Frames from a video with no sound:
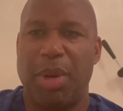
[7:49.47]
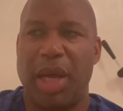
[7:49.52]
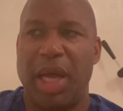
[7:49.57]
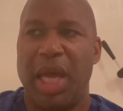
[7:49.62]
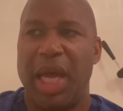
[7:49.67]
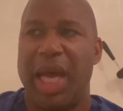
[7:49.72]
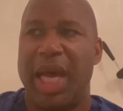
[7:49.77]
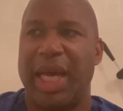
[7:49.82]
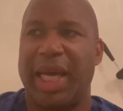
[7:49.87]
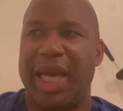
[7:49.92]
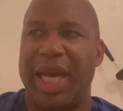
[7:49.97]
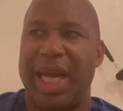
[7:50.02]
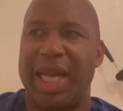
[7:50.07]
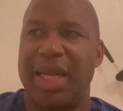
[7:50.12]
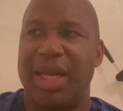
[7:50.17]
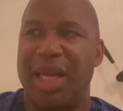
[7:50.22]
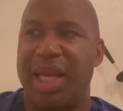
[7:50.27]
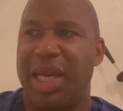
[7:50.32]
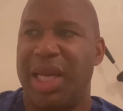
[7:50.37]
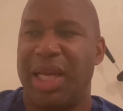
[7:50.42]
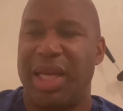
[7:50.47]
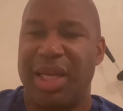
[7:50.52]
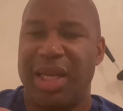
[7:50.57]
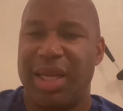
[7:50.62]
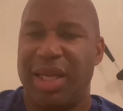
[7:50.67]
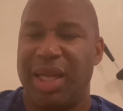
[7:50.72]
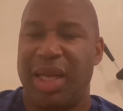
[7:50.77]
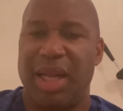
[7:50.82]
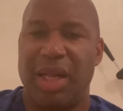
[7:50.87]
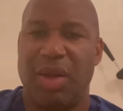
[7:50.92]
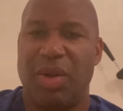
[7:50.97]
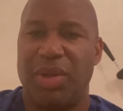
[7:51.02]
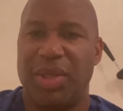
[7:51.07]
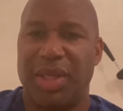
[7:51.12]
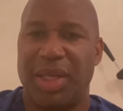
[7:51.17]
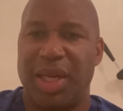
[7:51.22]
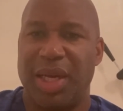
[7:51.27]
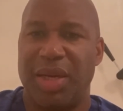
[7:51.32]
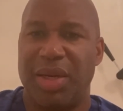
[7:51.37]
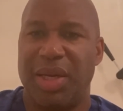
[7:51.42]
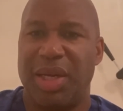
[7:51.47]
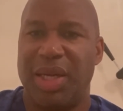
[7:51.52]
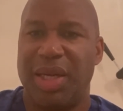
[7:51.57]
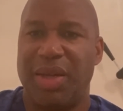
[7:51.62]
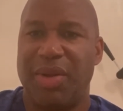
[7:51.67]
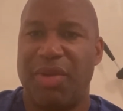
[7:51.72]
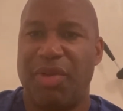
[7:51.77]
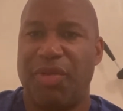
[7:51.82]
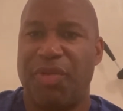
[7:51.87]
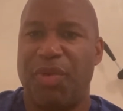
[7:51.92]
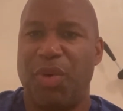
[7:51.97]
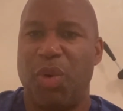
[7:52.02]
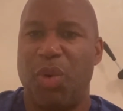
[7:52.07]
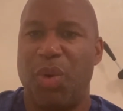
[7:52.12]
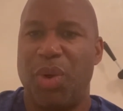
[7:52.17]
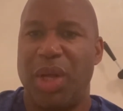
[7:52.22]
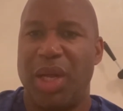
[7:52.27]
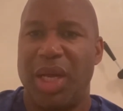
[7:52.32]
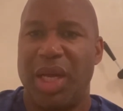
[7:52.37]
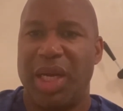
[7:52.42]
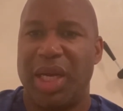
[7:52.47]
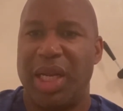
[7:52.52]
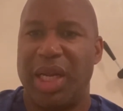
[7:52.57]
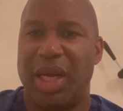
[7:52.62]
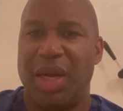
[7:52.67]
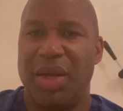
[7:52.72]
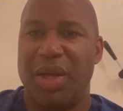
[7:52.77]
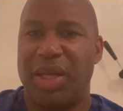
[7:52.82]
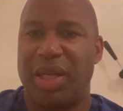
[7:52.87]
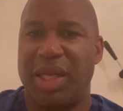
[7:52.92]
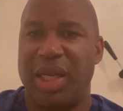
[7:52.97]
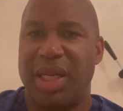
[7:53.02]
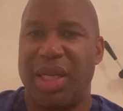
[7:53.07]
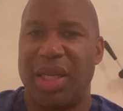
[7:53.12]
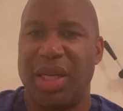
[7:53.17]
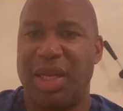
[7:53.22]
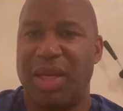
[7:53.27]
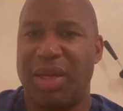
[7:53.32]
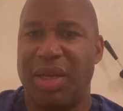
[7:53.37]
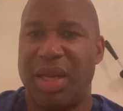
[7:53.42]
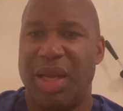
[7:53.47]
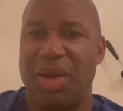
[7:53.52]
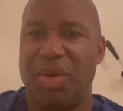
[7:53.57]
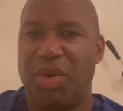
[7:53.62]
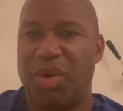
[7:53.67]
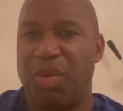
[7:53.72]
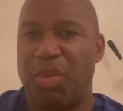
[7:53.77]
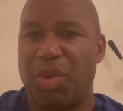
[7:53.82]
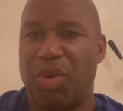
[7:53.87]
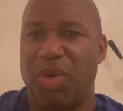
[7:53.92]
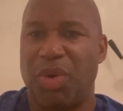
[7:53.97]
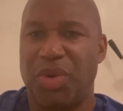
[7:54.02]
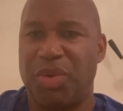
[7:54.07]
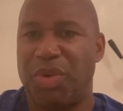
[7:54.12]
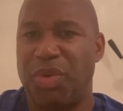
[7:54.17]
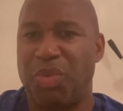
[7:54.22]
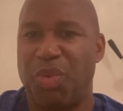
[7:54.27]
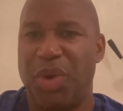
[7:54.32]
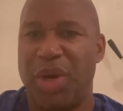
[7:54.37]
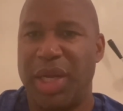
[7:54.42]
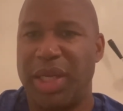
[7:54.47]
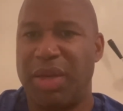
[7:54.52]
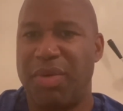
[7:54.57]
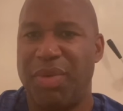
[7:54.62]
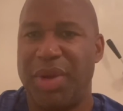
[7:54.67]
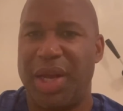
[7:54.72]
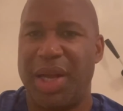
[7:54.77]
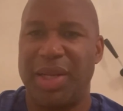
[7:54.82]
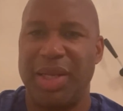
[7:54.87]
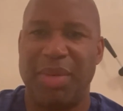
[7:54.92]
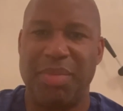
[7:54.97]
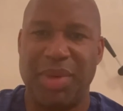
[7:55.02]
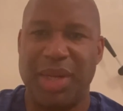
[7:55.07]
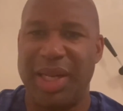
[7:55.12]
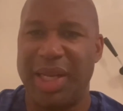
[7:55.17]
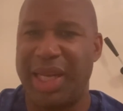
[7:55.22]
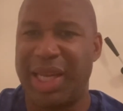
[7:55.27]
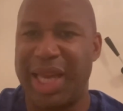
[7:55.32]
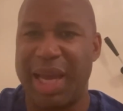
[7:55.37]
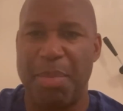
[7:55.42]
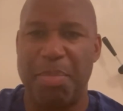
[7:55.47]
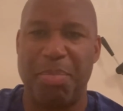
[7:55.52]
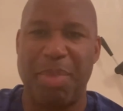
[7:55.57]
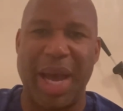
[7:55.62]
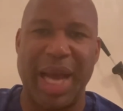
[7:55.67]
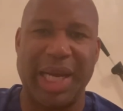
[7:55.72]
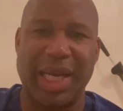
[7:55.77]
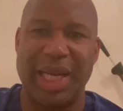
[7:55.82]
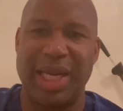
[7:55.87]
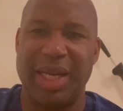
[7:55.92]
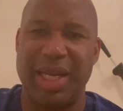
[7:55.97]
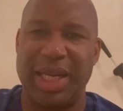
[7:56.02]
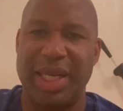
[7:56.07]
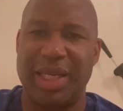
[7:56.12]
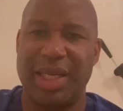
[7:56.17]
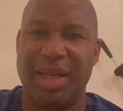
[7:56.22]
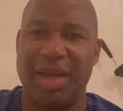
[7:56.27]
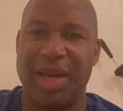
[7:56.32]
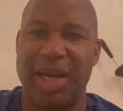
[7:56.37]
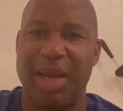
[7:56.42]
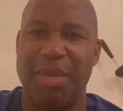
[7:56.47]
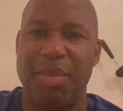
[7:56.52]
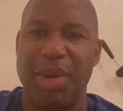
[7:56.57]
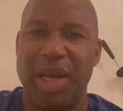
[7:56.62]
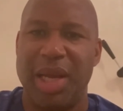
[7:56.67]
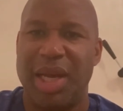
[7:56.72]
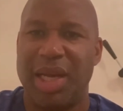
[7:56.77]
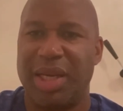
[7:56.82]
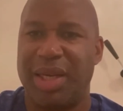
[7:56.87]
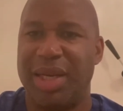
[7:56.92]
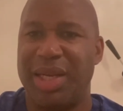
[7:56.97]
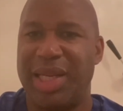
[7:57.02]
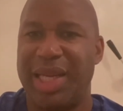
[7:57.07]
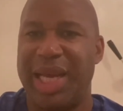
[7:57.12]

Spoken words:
But again, Alonso's fault, you know, didn't, you know, the cross was worked around him, didn't get back in time. Good